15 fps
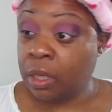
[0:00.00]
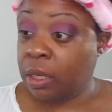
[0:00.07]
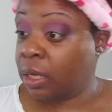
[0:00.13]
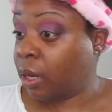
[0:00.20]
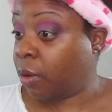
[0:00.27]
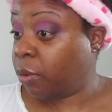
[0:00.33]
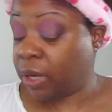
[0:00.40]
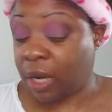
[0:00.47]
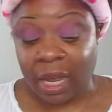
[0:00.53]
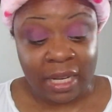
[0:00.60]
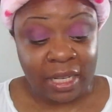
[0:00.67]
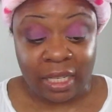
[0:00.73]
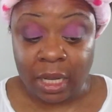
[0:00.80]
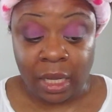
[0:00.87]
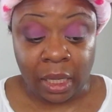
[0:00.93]
Now we're not
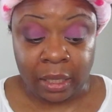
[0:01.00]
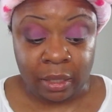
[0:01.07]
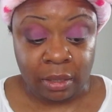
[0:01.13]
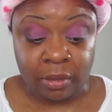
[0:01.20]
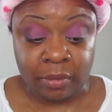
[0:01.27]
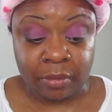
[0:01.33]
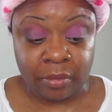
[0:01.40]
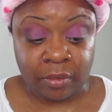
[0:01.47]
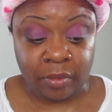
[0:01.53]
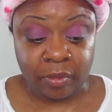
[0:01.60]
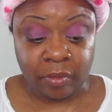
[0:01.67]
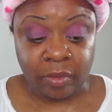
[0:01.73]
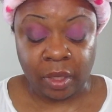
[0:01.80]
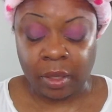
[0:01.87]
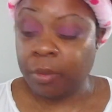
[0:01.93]
done,
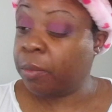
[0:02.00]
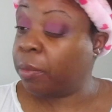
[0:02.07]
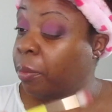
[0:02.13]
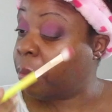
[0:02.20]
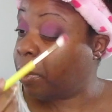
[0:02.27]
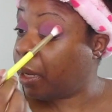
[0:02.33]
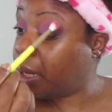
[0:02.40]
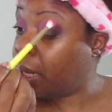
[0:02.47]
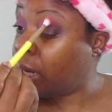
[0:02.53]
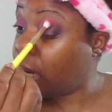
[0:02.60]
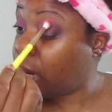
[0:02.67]
but